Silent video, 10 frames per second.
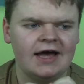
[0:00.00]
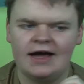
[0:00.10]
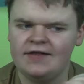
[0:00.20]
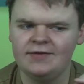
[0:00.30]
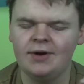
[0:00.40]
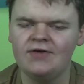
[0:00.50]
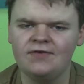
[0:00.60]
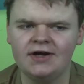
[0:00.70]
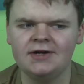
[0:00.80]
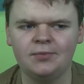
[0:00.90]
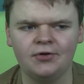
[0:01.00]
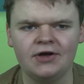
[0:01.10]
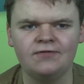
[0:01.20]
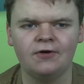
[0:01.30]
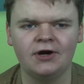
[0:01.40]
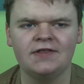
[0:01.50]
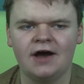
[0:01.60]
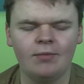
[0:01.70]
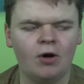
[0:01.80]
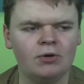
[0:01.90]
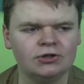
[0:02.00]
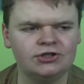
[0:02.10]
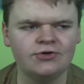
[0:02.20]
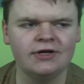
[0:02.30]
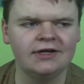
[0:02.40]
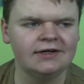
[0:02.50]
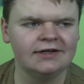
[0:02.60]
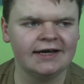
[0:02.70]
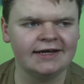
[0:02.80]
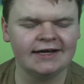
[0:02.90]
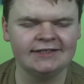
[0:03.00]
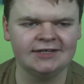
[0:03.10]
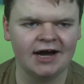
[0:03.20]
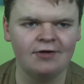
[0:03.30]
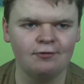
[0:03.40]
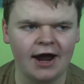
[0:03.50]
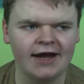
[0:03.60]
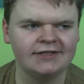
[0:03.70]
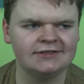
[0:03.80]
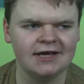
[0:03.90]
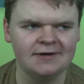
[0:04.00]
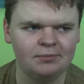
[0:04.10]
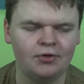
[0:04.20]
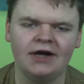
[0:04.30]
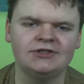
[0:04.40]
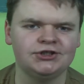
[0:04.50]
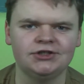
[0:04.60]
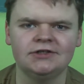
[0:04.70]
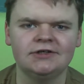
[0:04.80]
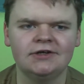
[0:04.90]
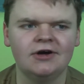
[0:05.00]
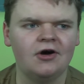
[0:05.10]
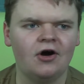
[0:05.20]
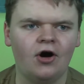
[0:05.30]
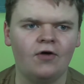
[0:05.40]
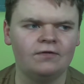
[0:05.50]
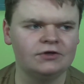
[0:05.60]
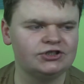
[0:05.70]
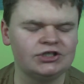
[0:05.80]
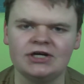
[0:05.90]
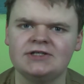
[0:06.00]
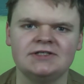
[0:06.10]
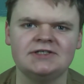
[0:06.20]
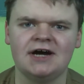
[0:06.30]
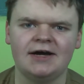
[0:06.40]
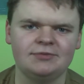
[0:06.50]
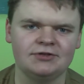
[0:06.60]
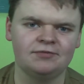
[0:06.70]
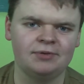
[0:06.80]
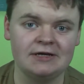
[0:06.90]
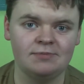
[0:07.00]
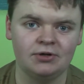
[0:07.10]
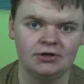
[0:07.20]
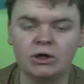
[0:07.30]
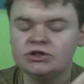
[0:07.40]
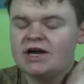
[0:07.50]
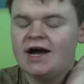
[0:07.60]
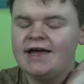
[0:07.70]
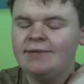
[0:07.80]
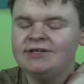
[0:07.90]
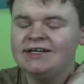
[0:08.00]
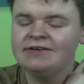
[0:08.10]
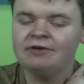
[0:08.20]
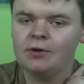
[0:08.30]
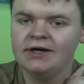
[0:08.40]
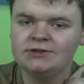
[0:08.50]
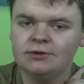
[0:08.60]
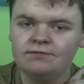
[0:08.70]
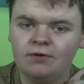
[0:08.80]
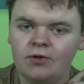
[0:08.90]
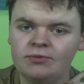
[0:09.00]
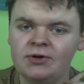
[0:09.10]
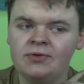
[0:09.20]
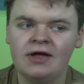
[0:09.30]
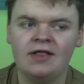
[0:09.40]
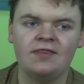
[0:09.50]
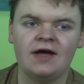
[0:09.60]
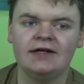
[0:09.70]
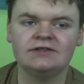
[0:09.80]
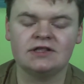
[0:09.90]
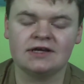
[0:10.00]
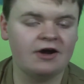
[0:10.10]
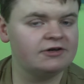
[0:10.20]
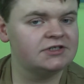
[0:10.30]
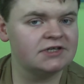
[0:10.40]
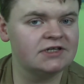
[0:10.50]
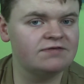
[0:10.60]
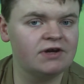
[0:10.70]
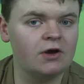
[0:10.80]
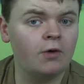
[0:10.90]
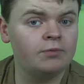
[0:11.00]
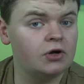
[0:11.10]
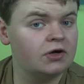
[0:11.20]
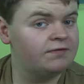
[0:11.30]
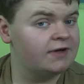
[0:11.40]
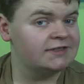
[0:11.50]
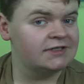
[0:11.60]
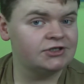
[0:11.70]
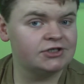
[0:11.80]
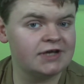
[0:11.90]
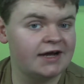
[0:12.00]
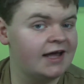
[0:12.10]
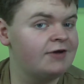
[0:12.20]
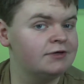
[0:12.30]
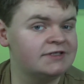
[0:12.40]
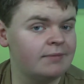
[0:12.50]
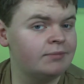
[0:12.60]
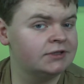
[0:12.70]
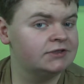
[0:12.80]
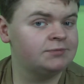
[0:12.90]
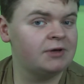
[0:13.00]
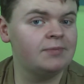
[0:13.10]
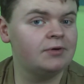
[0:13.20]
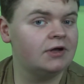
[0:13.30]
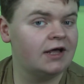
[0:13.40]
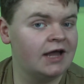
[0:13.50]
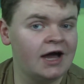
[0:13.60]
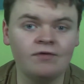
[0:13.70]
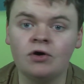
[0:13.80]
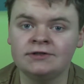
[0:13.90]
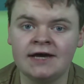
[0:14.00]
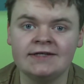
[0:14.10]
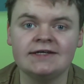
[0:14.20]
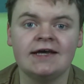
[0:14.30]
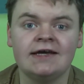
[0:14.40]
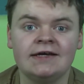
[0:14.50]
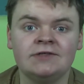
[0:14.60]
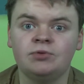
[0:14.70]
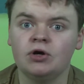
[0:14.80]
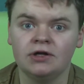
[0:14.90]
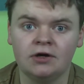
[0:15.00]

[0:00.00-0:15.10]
and they might find it pretty funny that I'm almost doing like a direct impression of certain types of people. But I am legally required to inform you that the characters in this video are purely fictitious, and any resemblance to people, alive or dead, is purely